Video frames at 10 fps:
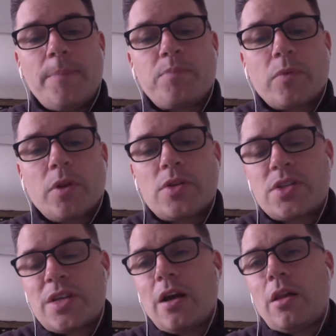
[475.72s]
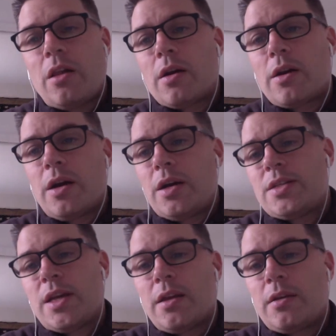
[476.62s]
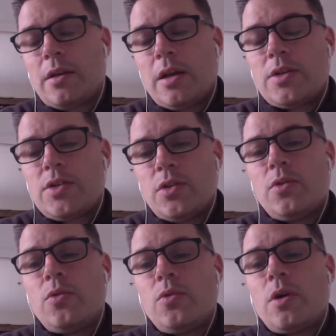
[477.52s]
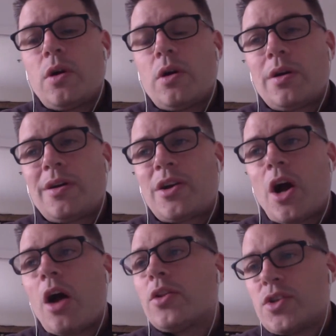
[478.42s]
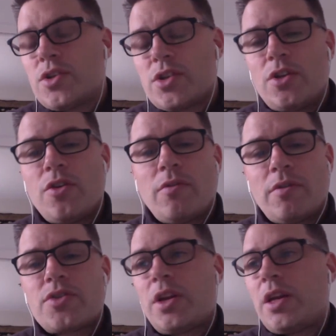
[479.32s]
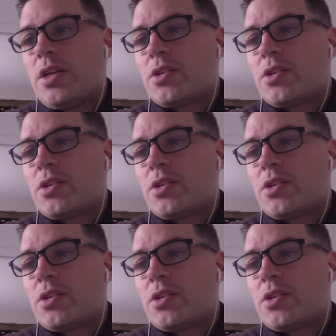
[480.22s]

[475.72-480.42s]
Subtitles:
sell our content to colleges and universities.